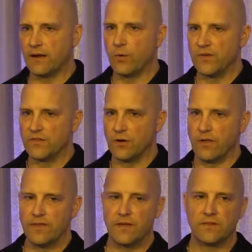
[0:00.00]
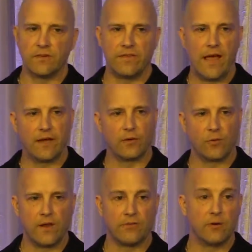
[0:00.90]
a question on this or that or
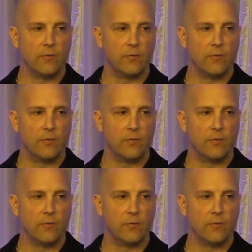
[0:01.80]
whatever,